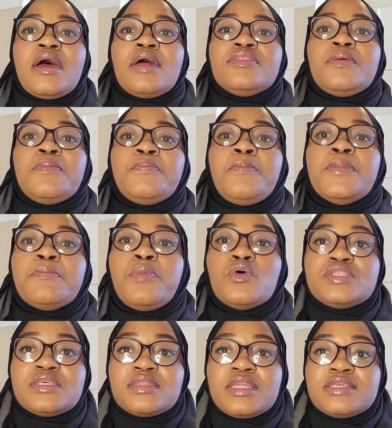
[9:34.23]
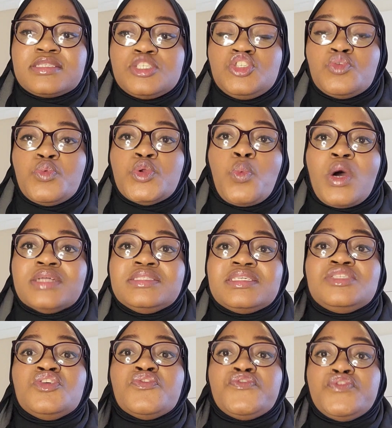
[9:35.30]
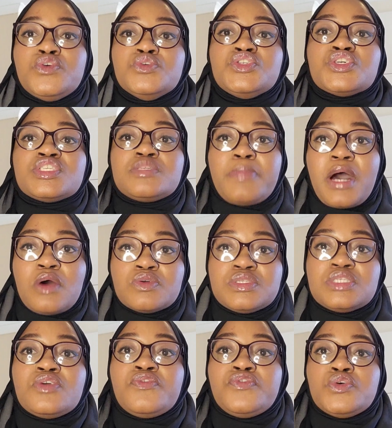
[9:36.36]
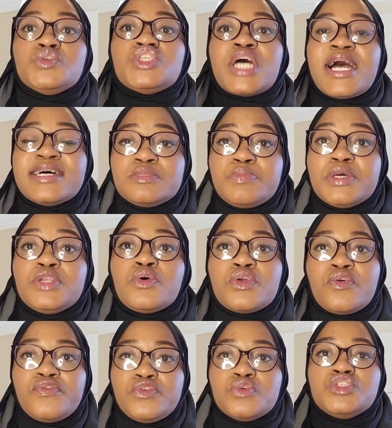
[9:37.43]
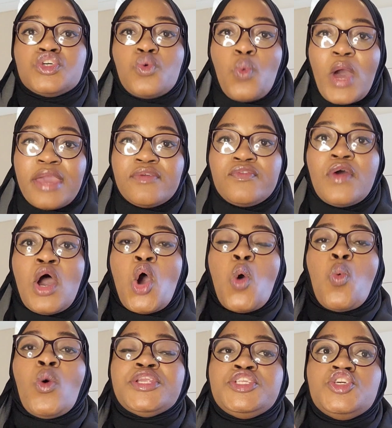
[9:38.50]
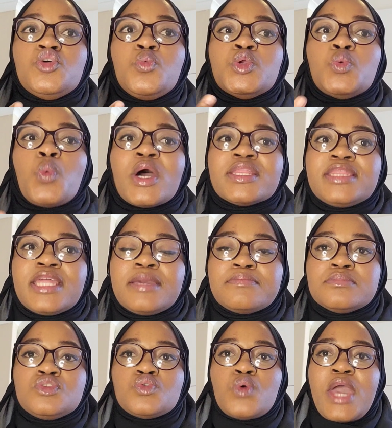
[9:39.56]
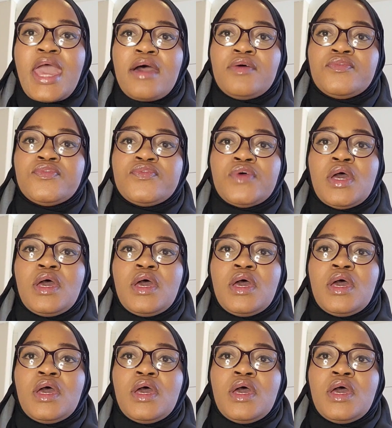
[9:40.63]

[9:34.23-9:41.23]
The important things that you would want in your future spouse, in your future husband or your future wife. What you would want them to have.